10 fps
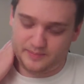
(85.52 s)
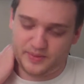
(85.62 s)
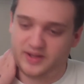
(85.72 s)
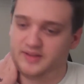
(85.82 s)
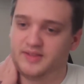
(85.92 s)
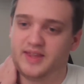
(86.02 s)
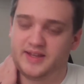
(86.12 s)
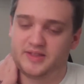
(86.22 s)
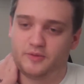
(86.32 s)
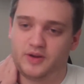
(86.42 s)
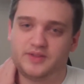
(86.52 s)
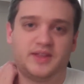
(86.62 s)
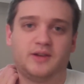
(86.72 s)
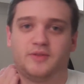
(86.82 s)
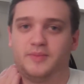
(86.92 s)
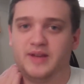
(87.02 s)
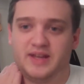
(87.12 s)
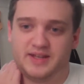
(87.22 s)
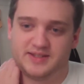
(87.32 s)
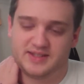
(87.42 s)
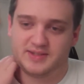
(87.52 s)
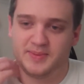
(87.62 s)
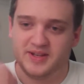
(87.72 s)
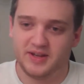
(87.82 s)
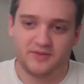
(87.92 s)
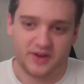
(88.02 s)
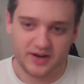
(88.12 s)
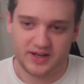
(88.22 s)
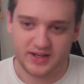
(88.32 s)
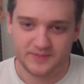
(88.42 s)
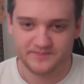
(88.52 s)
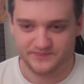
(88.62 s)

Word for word: but like the weird thing with me is it's been a very,